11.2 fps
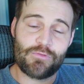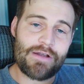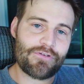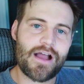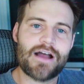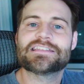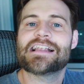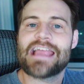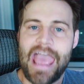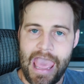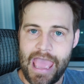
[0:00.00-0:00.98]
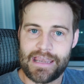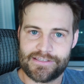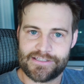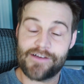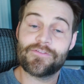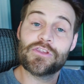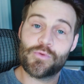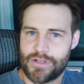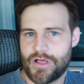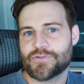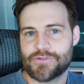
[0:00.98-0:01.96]
Whatever content I add and stuff, you
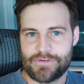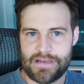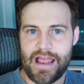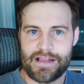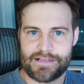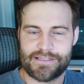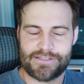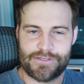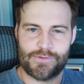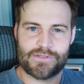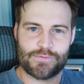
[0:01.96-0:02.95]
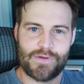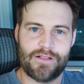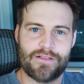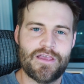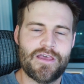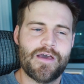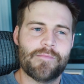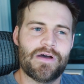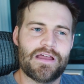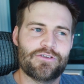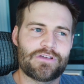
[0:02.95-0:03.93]
will also get access to as well.
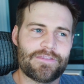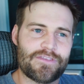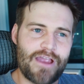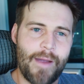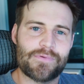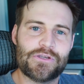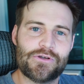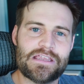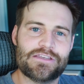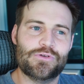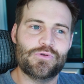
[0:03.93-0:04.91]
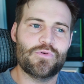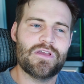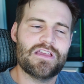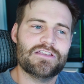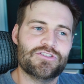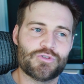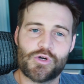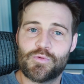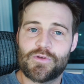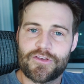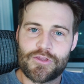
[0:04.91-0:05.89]
But you'll get the opportunity to
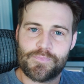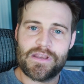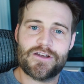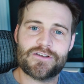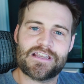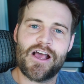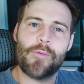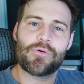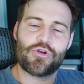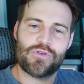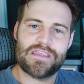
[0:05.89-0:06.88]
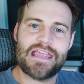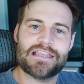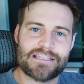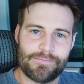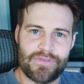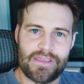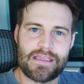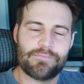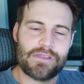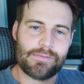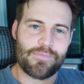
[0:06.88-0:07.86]
join with other peers and help create something
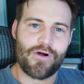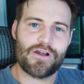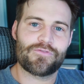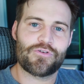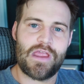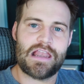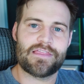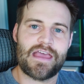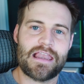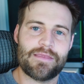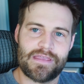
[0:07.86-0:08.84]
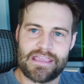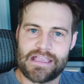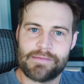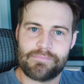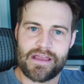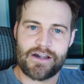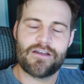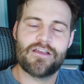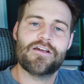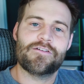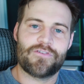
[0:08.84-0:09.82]
and be a part of creating that, and it can get better
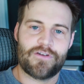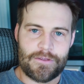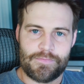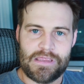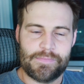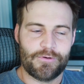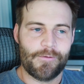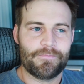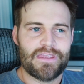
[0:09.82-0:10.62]
for other people.